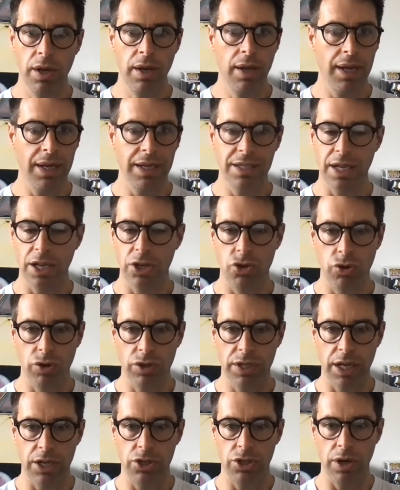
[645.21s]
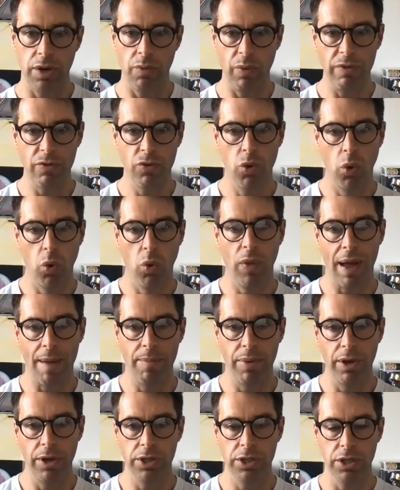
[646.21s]
etc., etc., and we've caught that
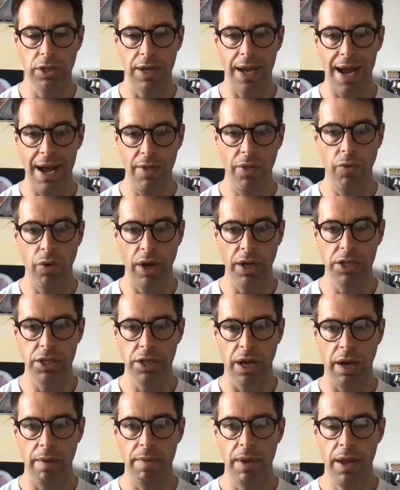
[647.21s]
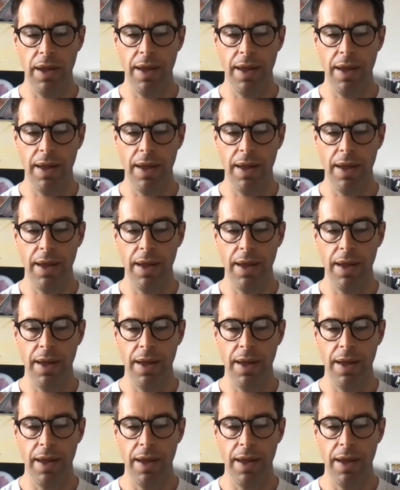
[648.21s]
person at the right time,